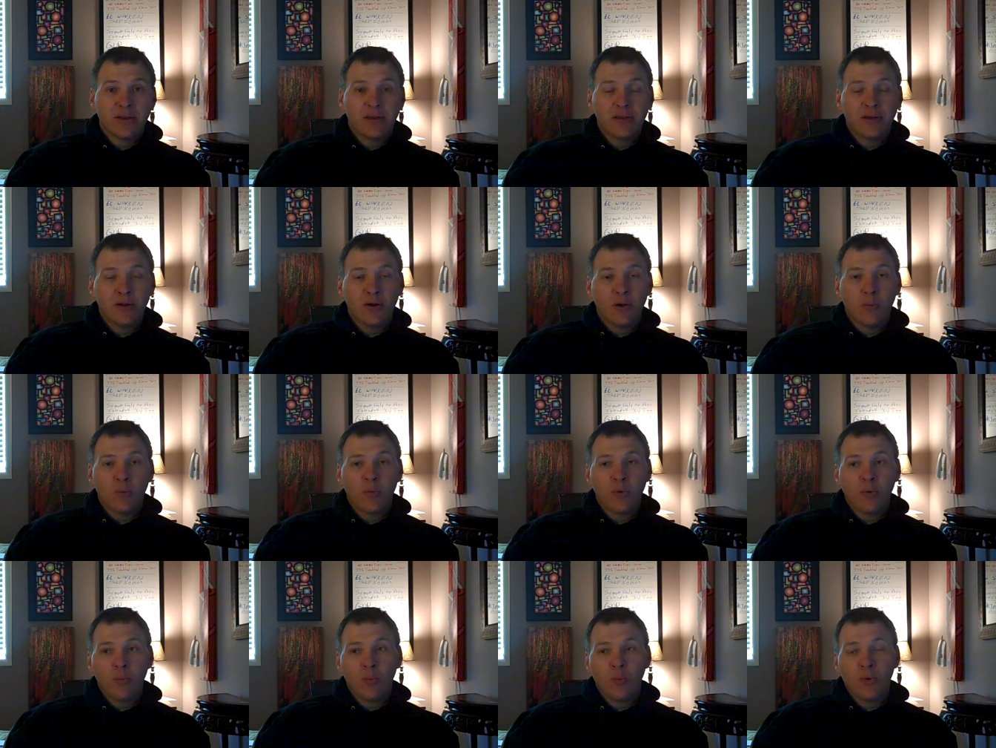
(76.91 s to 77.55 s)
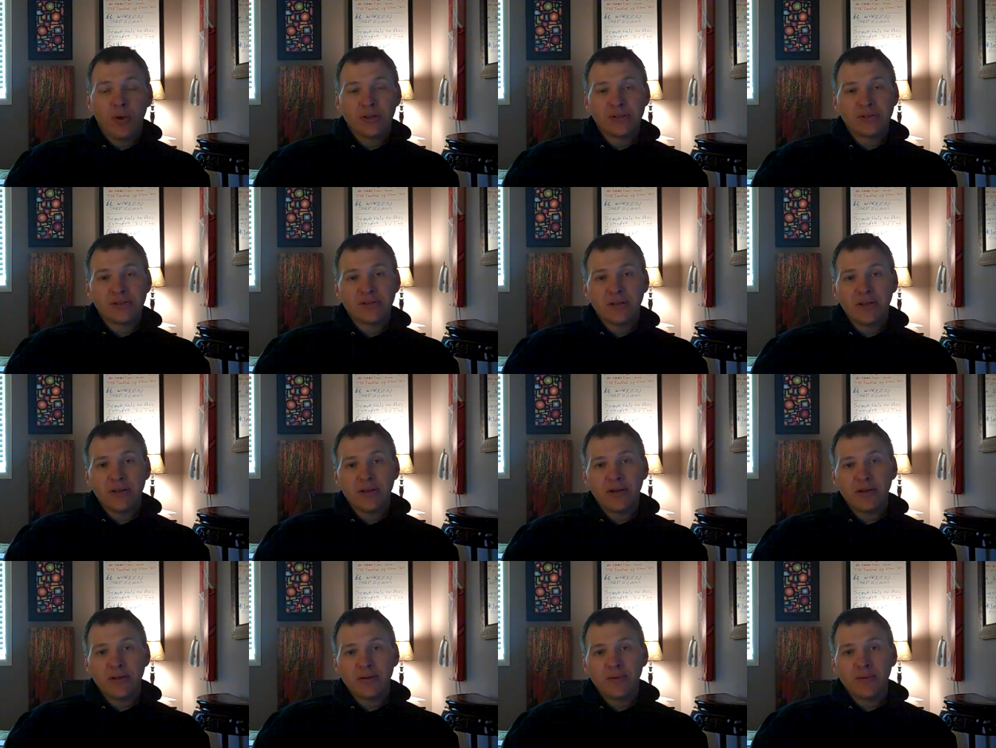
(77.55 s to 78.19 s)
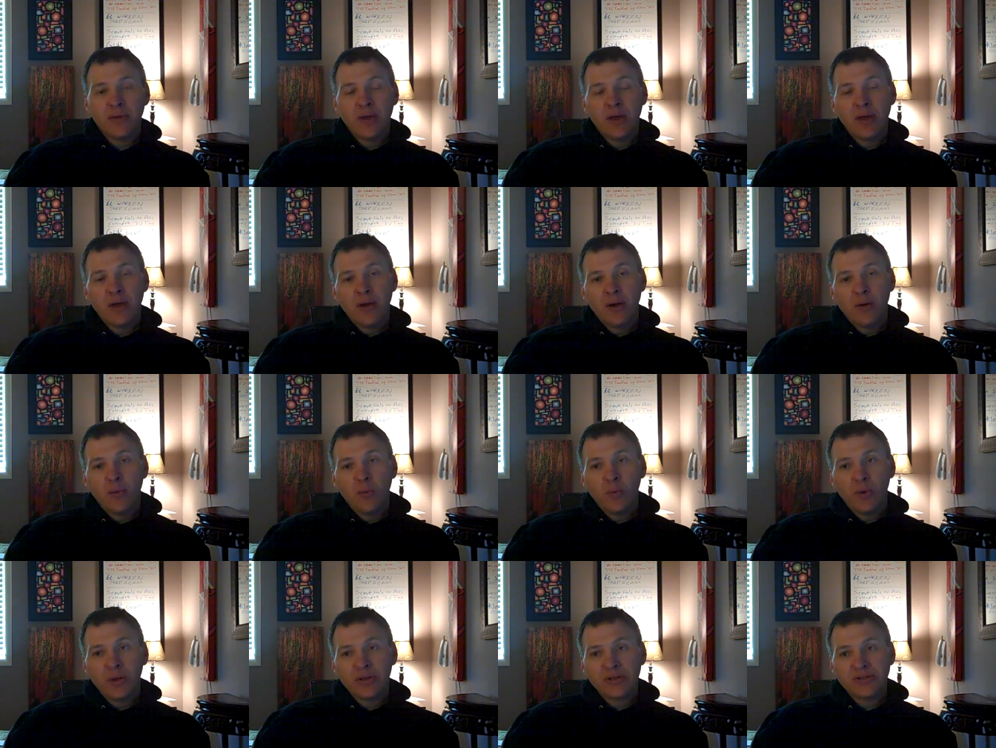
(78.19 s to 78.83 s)
You know, when's the
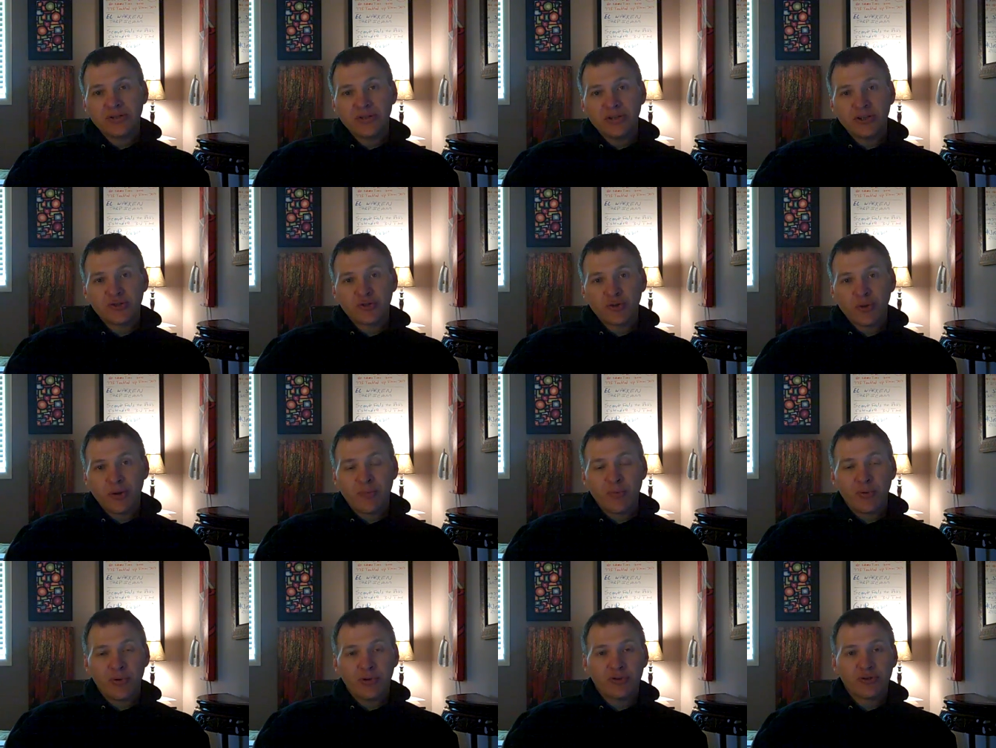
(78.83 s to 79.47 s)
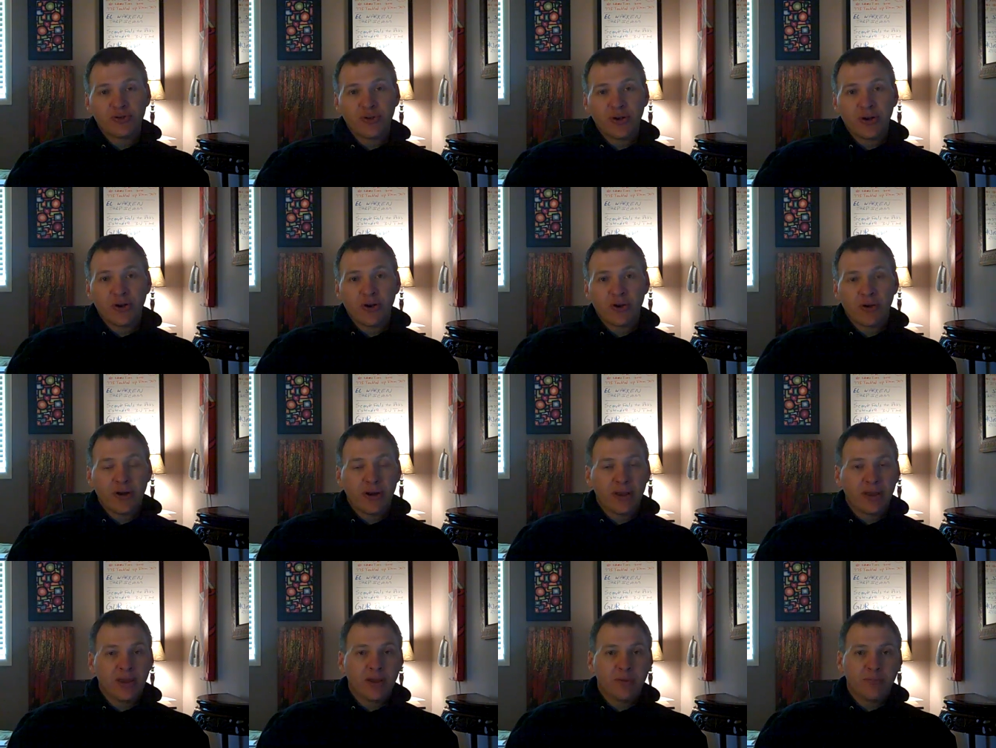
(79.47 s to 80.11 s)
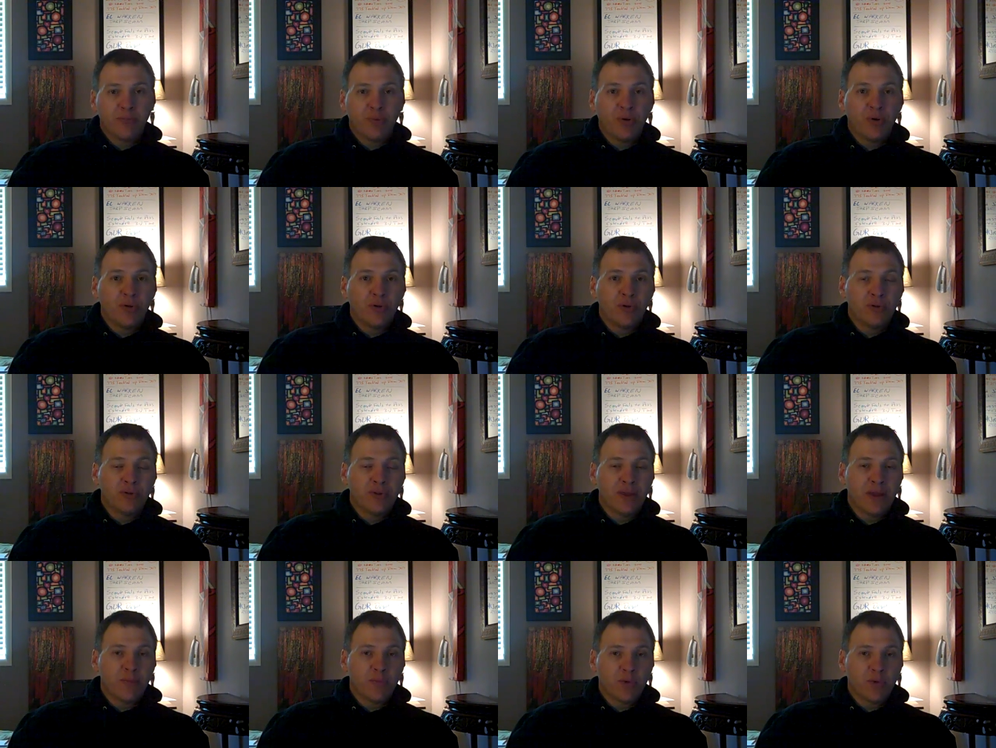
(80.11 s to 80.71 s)
when's the tri- trigger going to get pulled,